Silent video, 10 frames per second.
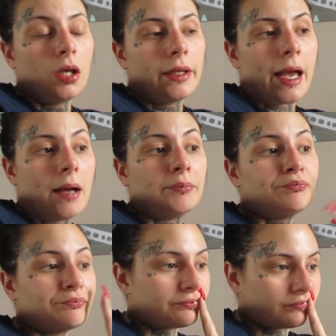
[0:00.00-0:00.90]
yeah,
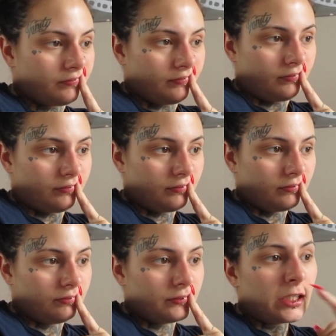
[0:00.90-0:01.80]

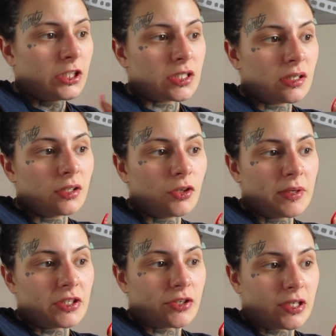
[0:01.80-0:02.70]
just a little
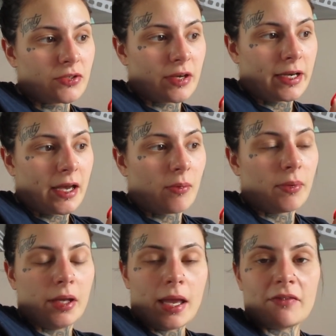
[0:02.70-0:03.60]
bit stressed right now,
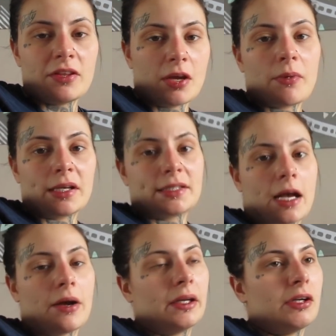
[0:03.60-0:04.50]
but everything works
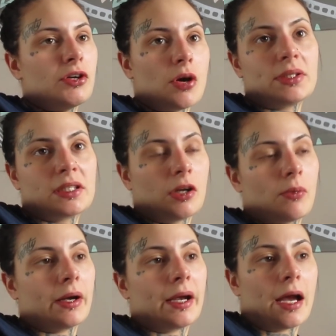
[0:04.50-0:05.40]
out, and I know it's gonna
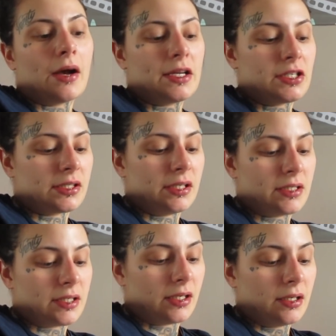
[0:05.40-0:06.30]
work out. I just need
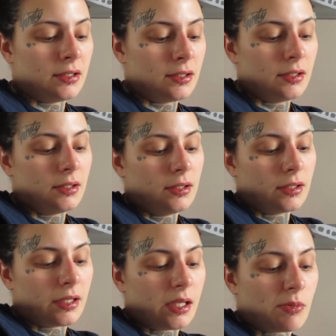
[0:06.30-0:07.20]
to
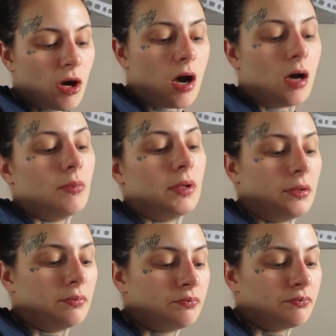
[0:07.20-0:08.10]
keep calm,
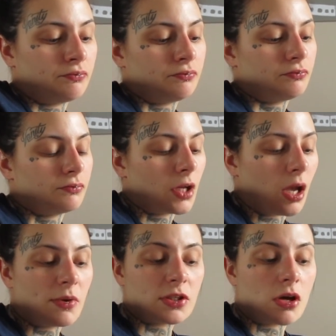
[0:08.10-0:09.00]
and
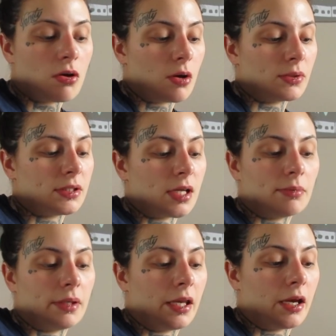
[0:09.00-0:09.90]
I wish Coco would
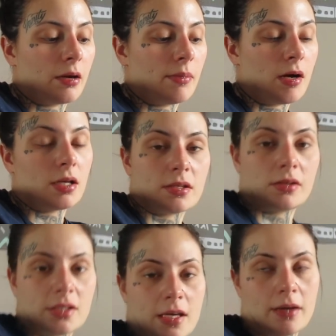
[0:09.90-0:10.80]
stop licking her paws
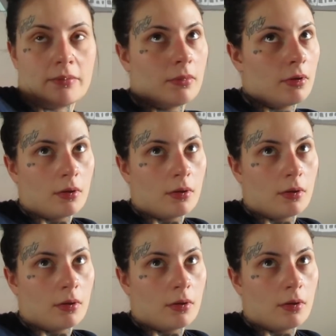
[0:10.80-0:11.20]
all the time.